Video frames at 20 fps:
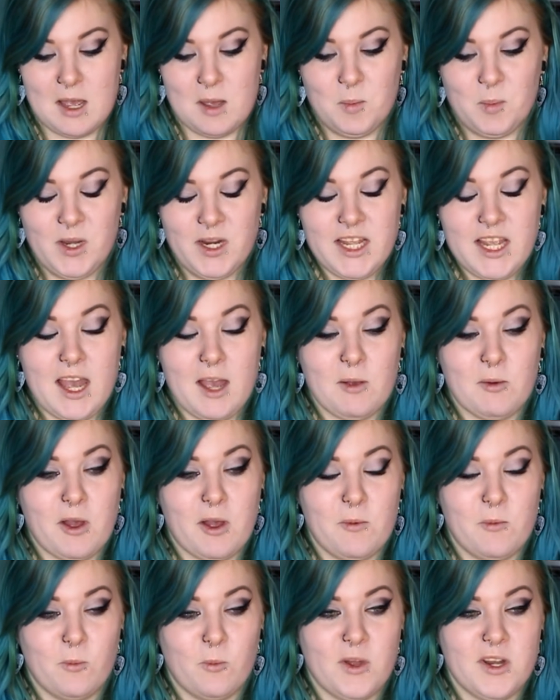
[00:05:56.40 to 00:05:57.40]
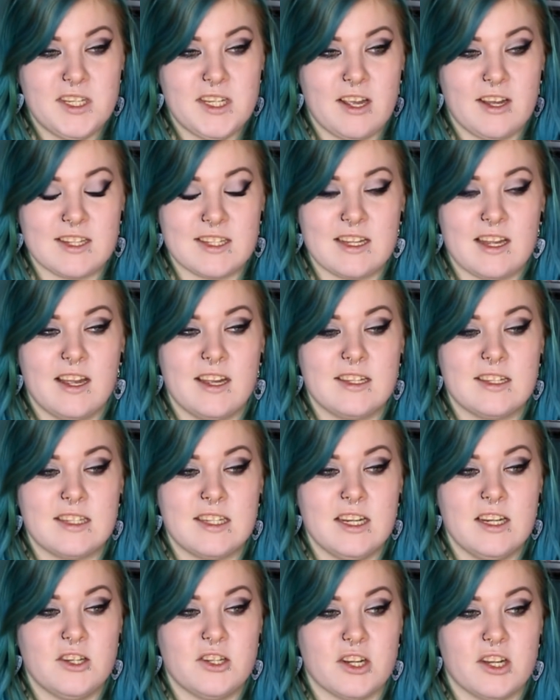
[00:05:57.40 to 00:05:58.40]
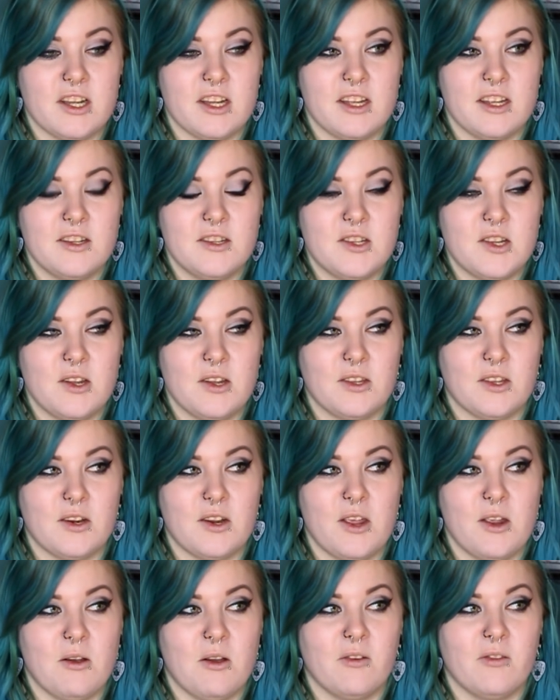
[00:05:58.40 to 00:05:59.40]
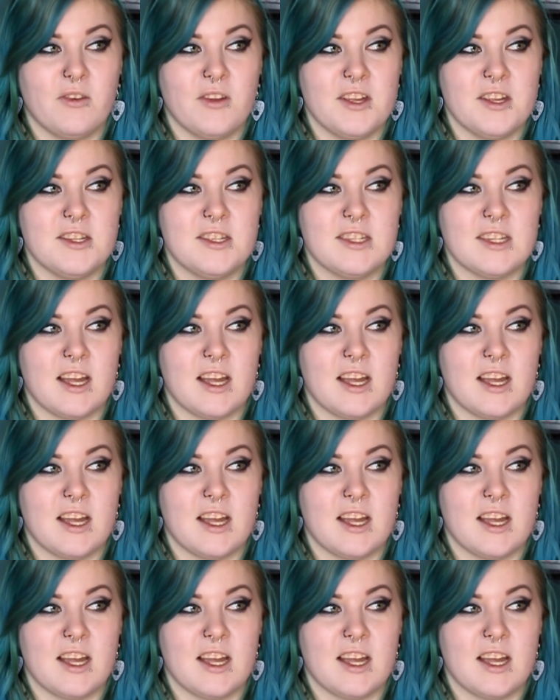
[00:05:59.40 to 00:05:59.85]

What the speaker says: But yeah, one day our science teacher took the note off us,